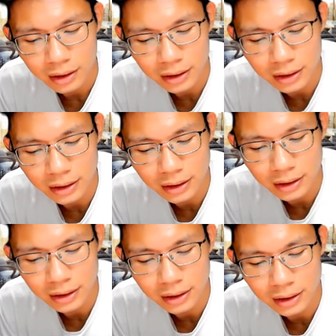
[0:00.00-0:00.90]

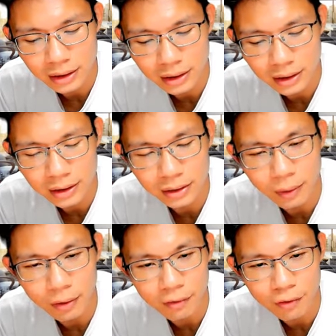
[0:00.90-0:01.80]

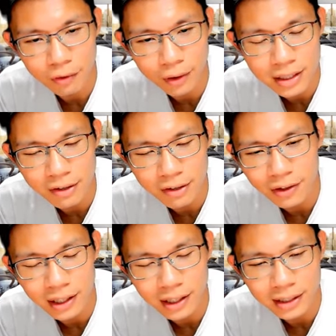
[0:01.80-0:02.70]
Well, if you guys have
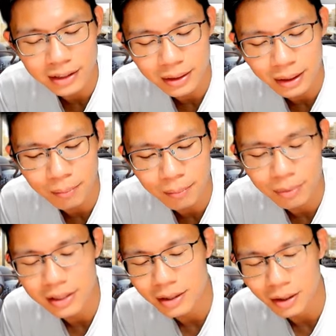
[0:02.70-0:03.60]
any ideas, then
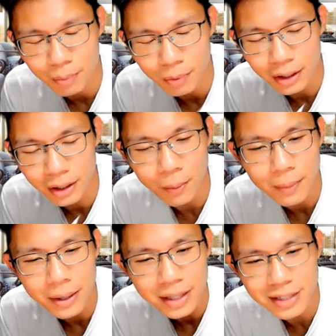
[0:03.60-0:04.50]
please put in the
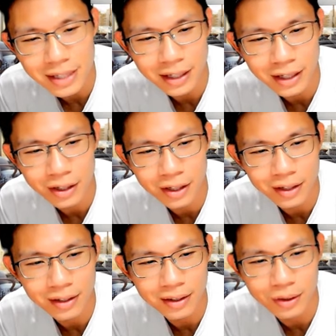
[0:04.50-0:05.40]
comments, and
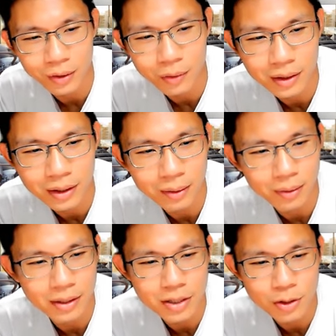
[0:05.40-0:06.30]
then
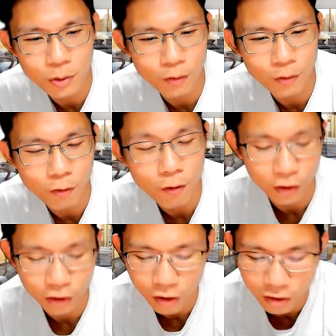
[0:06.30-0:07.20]
it's good food
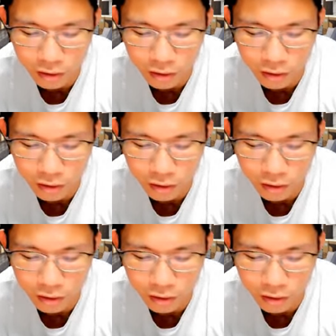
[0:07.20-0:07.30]
for thought.